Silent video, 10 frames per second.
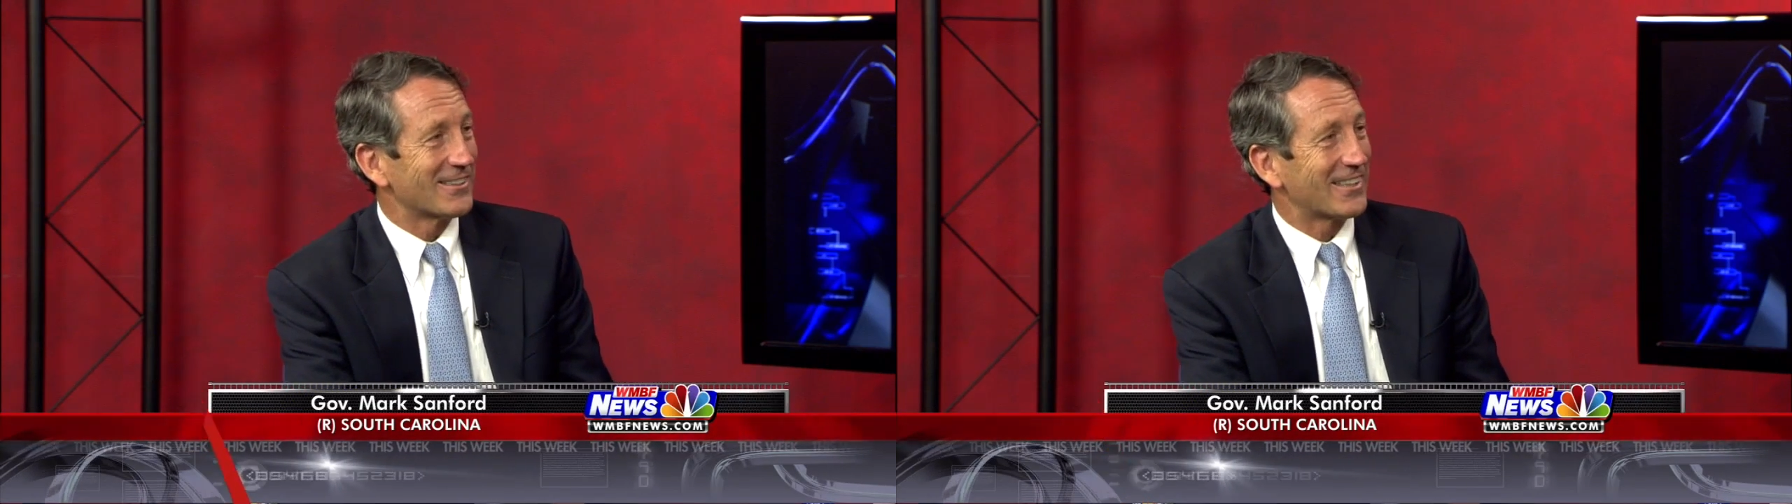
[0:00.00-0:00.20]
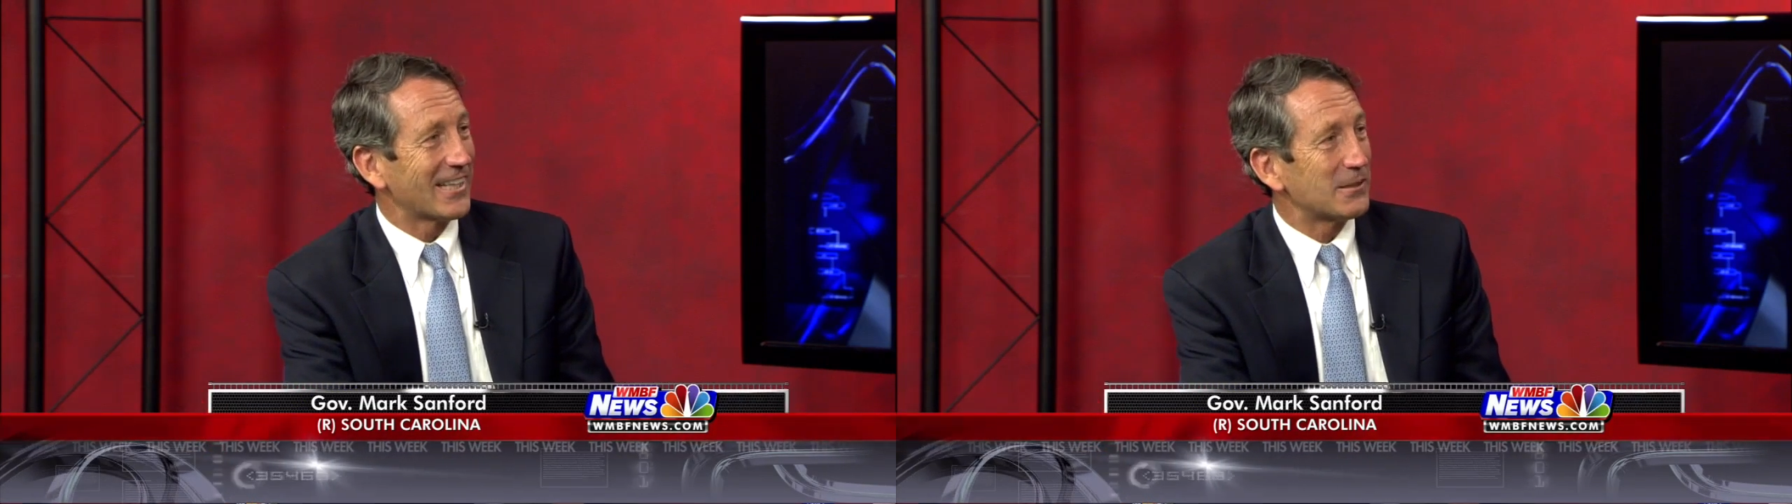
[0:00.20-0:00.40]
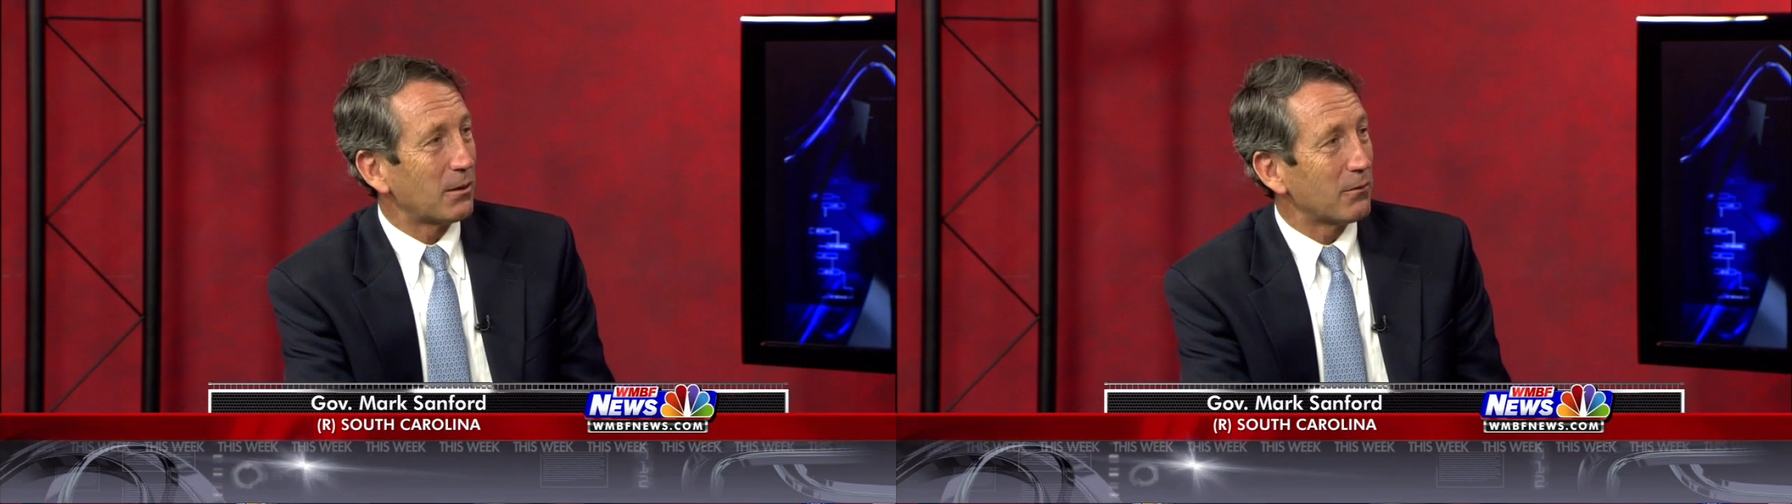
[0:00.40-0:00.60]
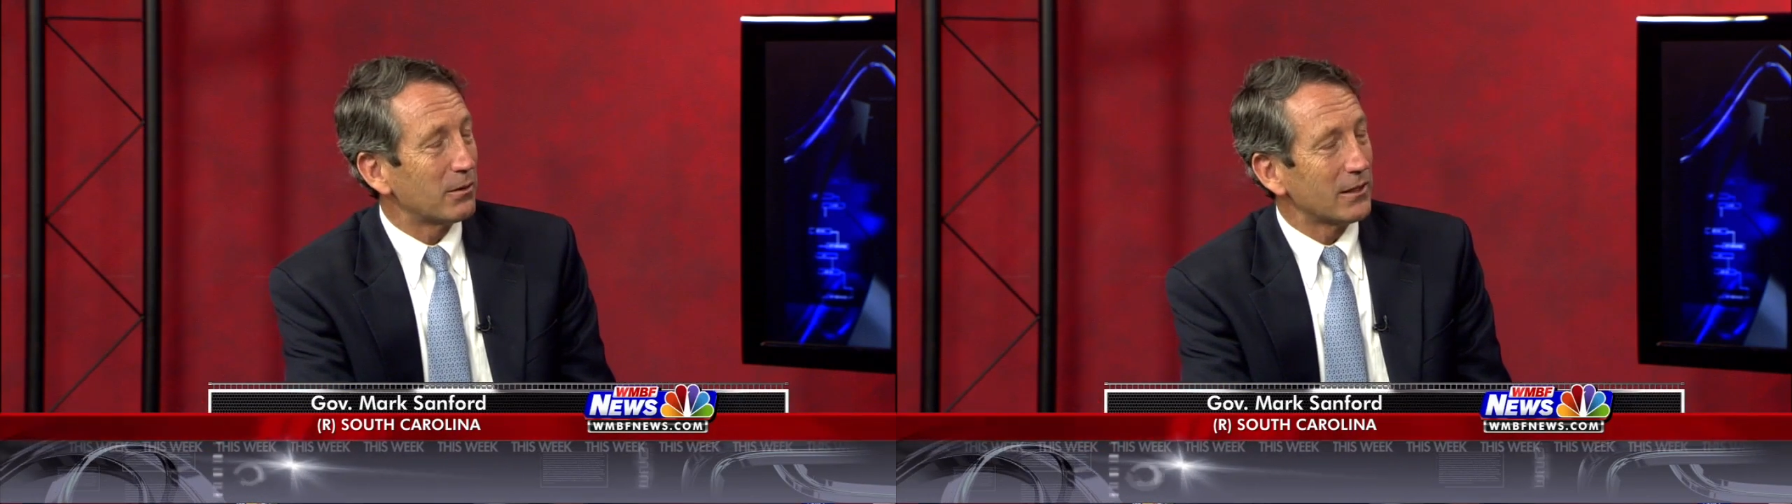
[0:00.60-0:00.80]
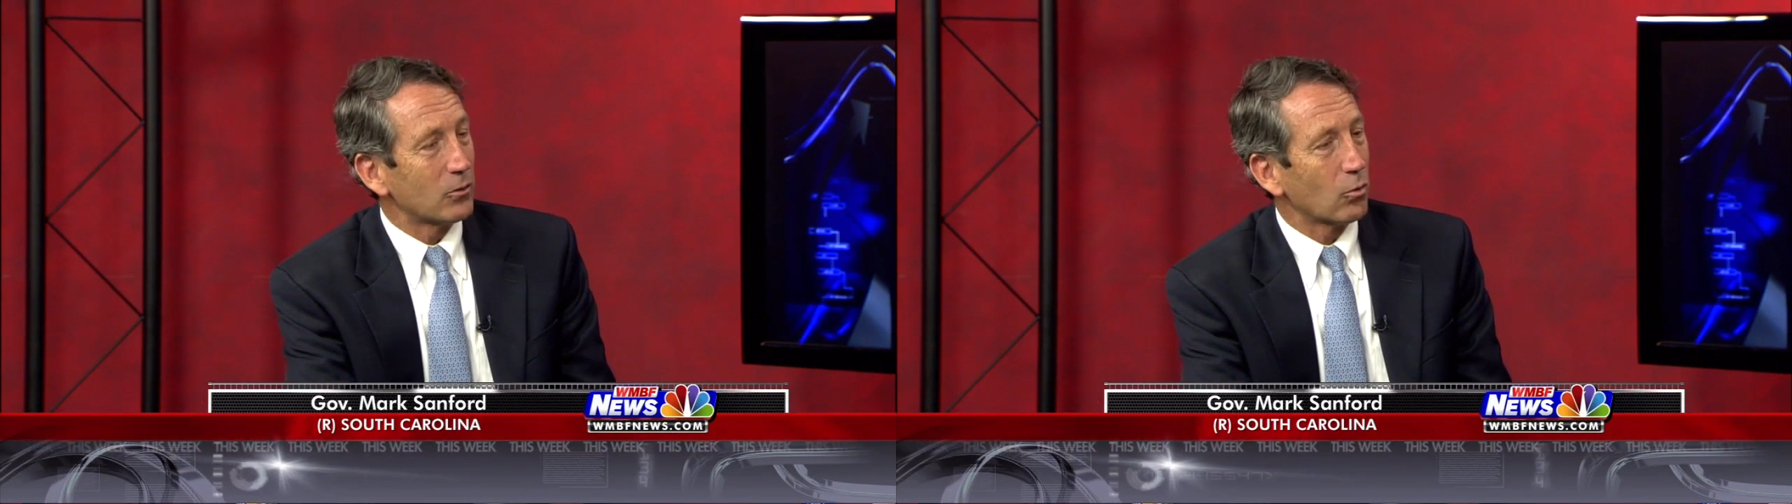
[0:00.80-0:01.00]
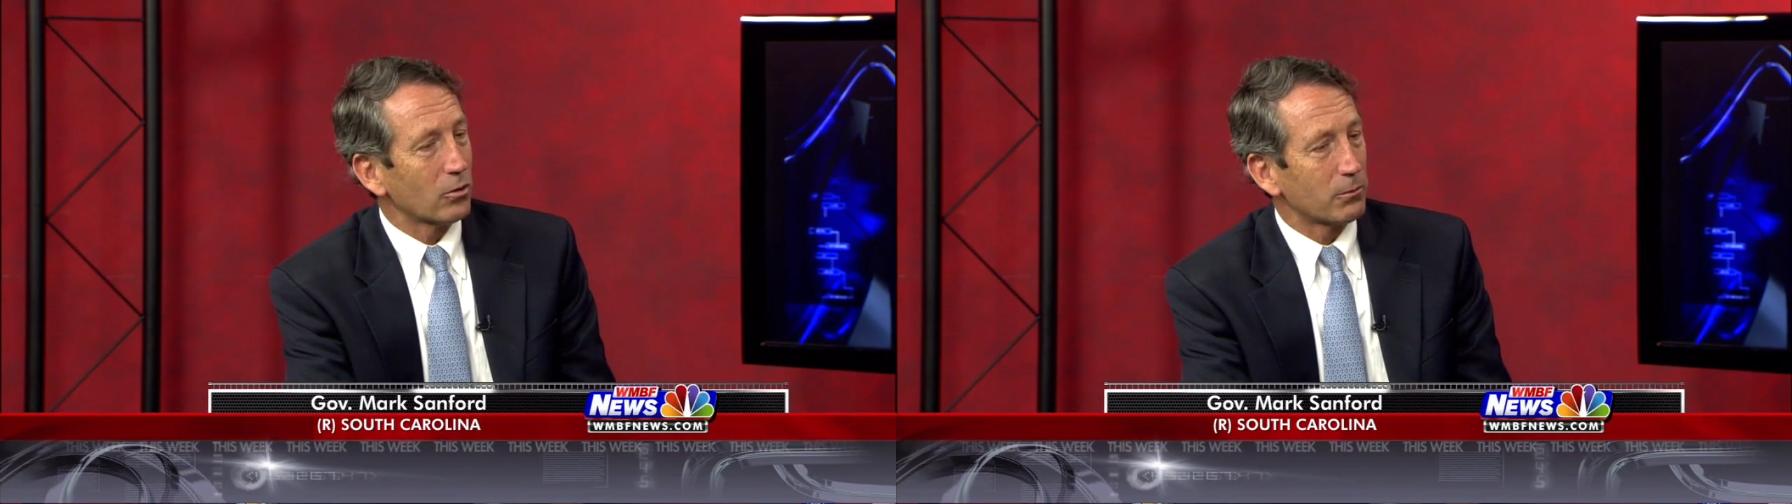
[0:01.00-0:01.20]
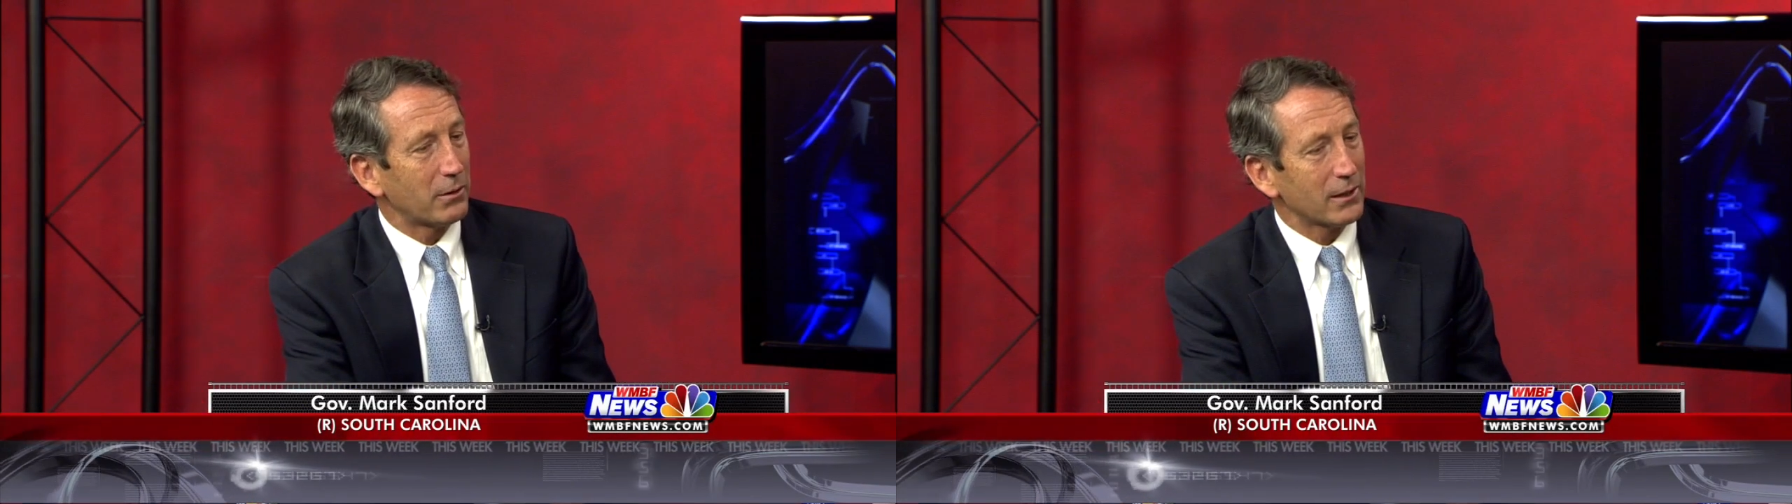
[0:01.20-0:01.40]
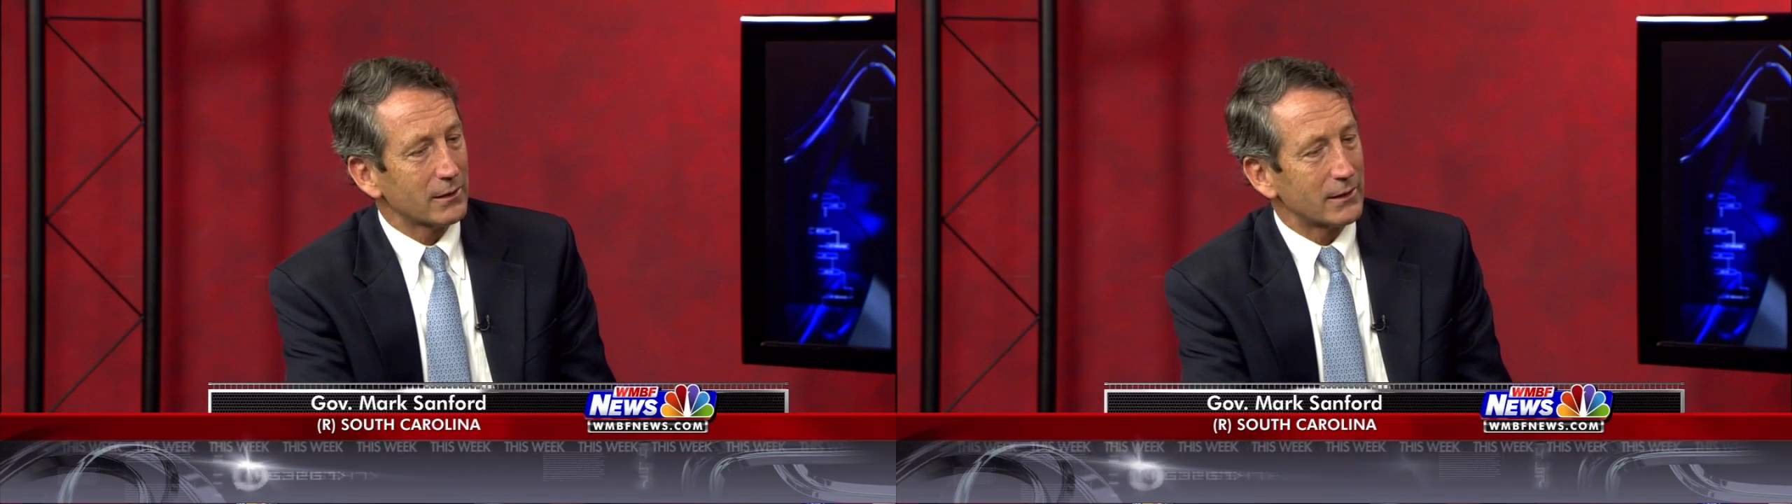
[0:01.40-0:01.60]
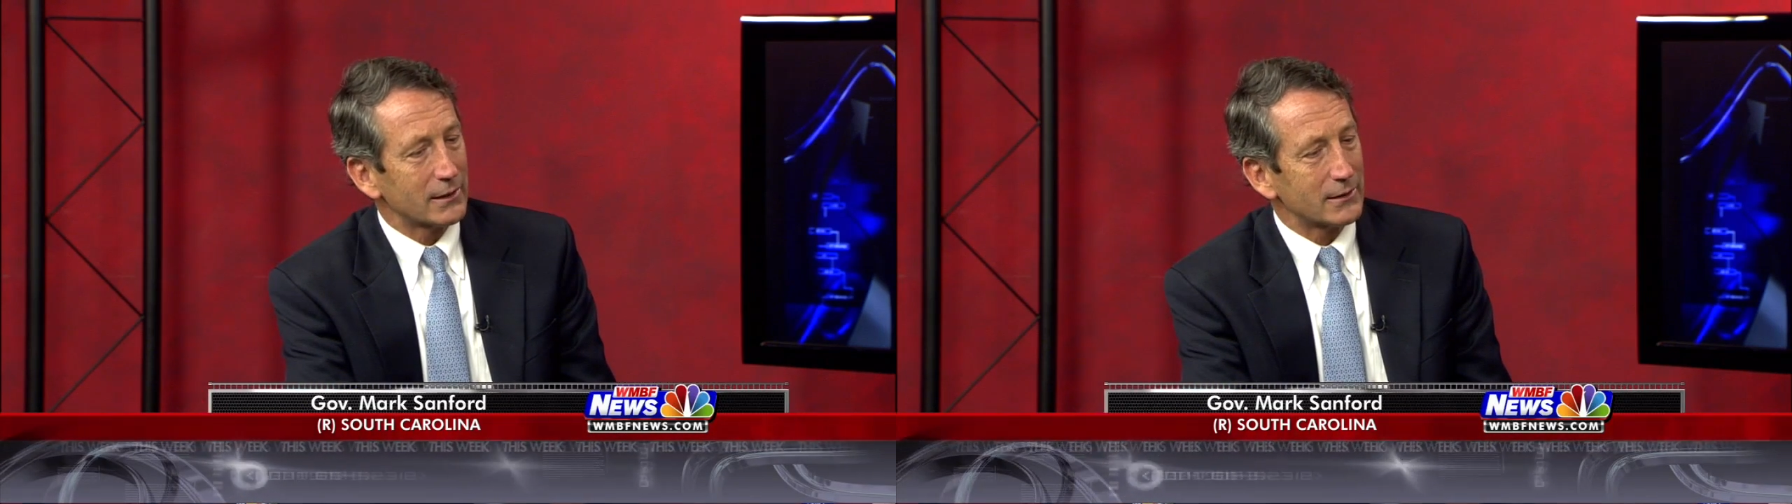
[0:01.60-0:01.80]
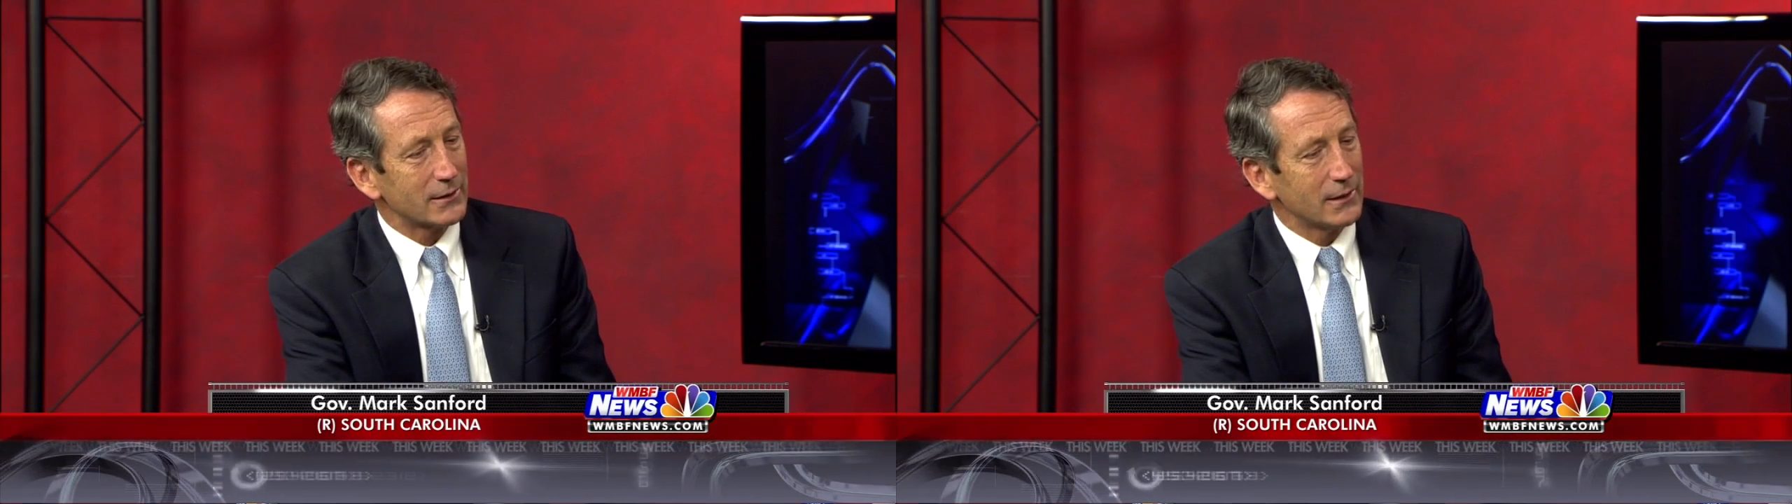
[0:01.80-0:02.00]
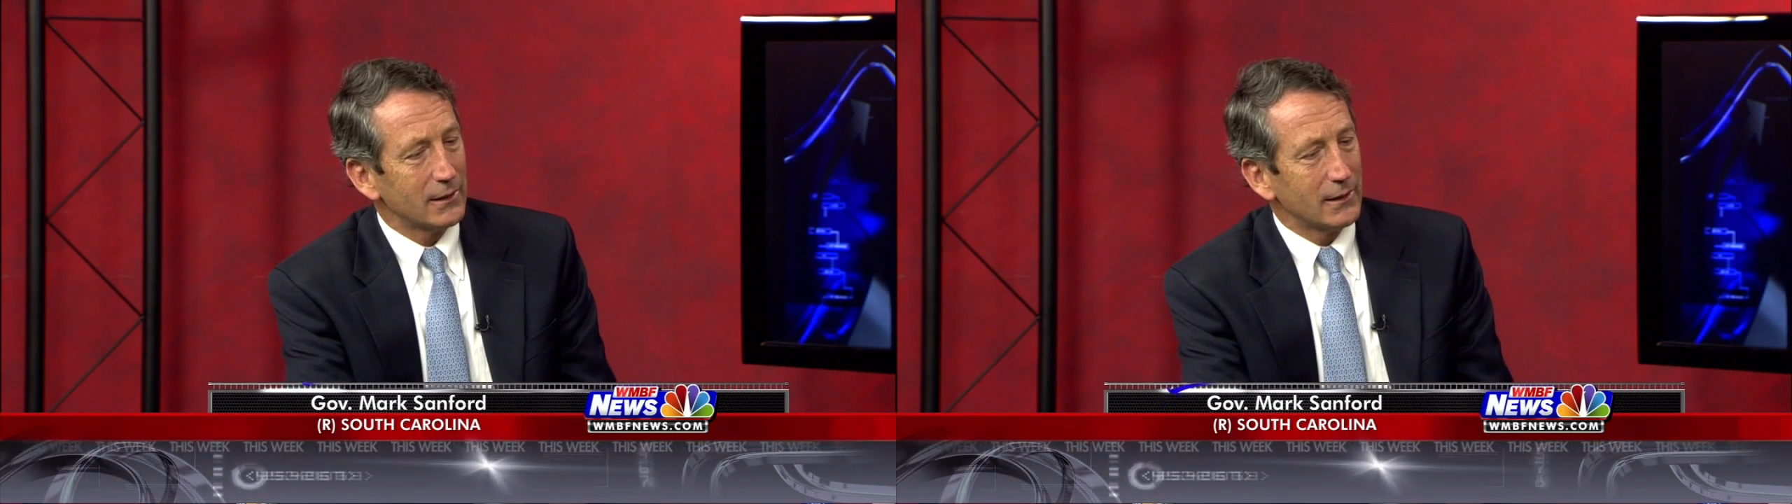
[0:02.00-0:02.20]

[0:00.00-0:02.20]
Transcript: as the case might be, in the world of politics.